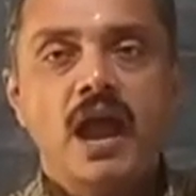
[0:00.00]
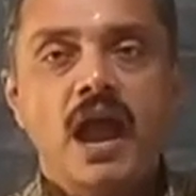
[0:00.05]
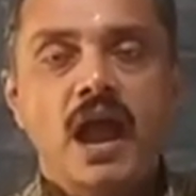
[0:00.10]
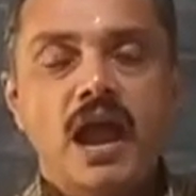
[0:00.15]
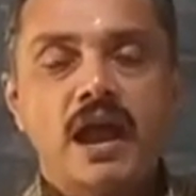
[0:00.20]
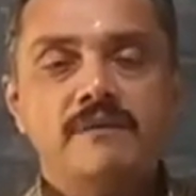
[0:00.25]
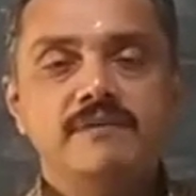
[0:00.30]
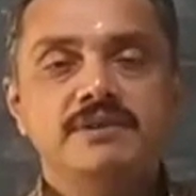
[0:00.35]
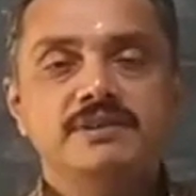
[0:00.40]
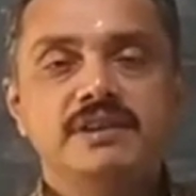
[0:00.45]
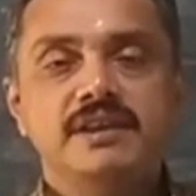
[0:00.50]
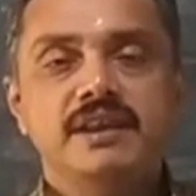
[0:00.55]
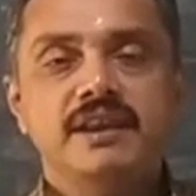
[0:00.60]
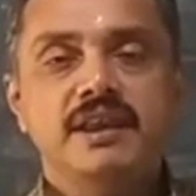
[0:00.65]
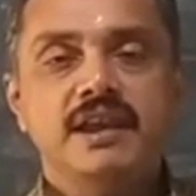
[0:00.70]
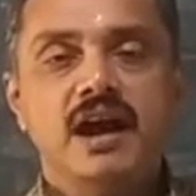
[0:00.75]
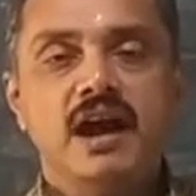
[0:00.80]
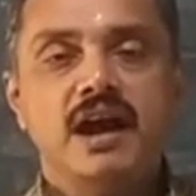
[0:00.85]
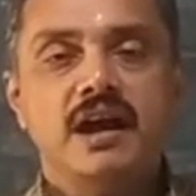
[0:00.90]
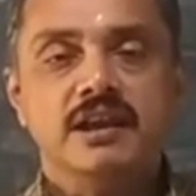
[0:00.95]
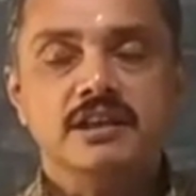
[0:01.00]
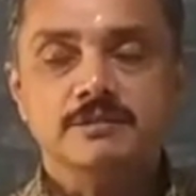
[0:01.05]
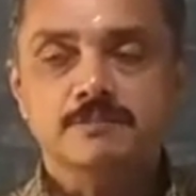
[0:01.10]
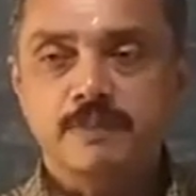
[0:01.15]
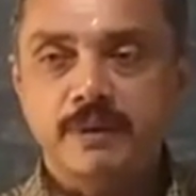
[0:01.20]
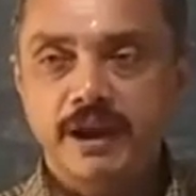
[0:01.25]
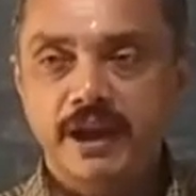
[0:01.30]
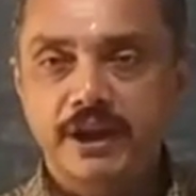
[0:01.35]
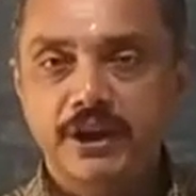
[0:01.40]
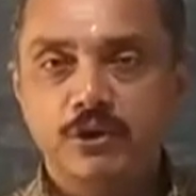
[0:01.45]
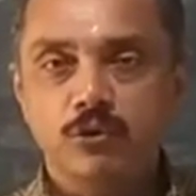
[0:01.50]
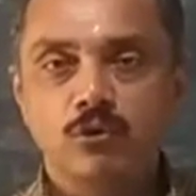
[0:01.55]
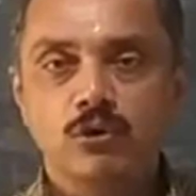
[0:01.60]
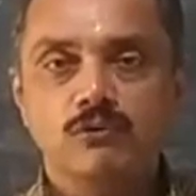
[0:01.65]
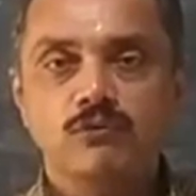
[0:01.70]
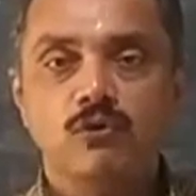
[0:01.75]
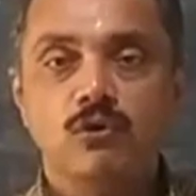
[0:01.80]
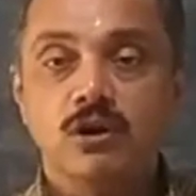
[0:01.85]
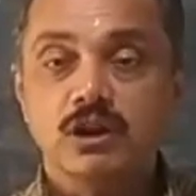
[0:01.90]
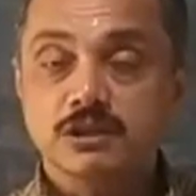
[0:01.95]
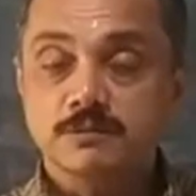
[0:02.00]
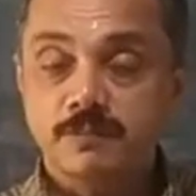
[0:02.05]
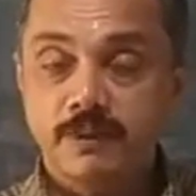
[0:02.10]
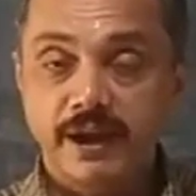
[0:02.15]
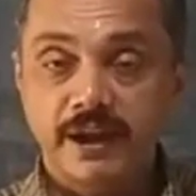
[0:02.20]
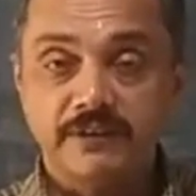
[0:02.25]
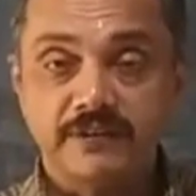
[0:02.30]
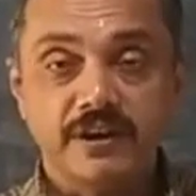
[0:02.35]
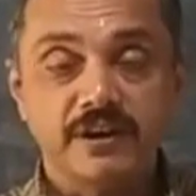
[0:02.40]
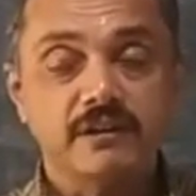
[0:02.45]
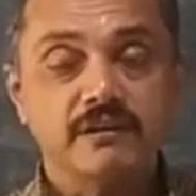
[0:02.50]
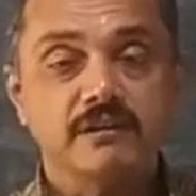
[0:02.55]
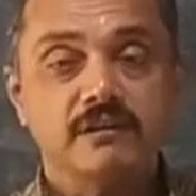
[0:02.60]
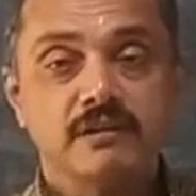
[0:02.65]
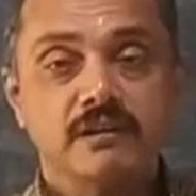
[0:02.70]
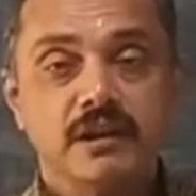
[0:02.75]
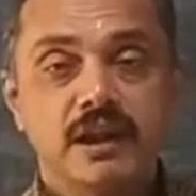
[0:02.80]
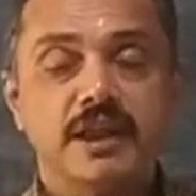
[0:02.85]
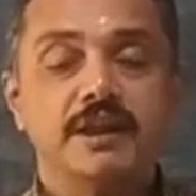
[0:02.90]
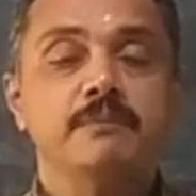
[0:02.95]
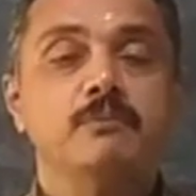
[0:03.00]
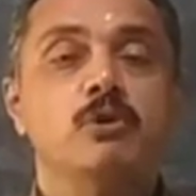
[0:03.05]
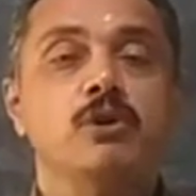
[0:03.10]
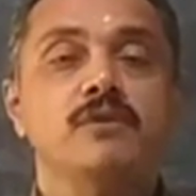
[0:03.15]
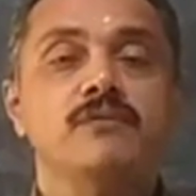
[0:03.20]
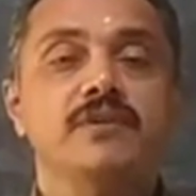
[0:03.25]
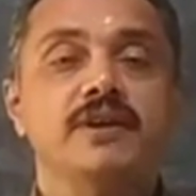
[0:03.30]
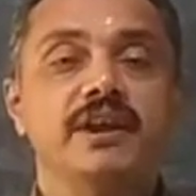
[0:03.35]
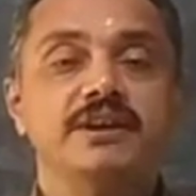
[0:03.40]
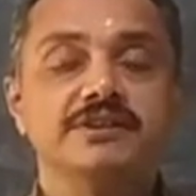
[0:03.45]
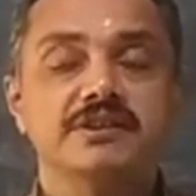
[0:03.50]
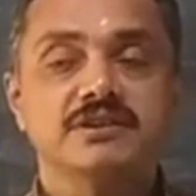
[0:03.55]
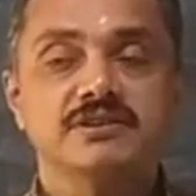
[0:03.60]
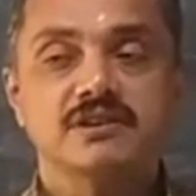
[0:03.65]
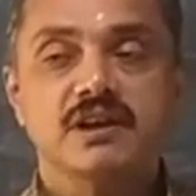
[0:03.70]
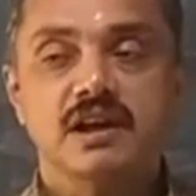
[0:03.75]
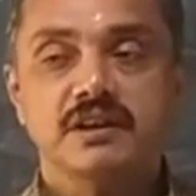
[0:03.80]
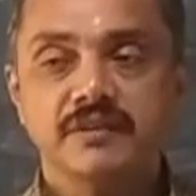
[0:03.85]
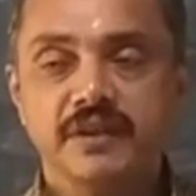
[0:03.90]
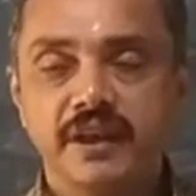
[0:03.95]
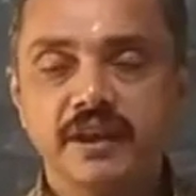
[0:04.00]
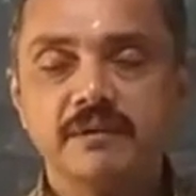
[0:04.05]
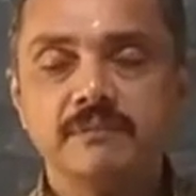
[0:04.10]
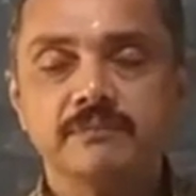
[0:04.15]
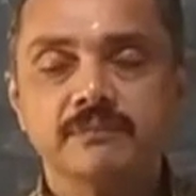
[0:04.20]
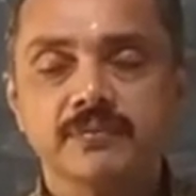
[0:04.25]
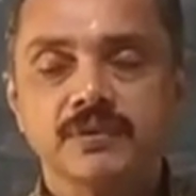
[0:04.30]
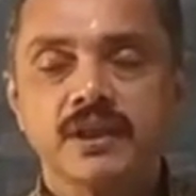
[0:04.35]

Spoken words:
Abyssinia respiratory root for respiration, like modifications are there.